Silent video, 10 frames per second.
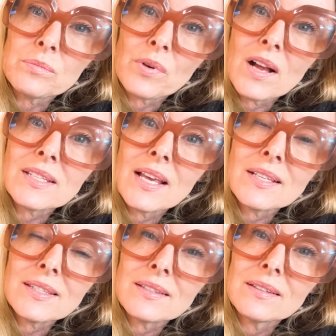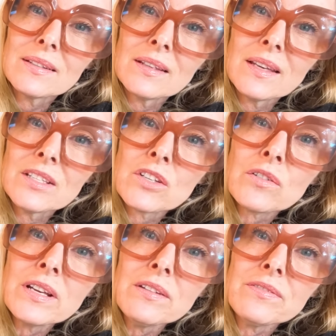process his
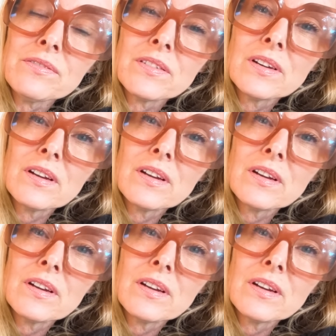grief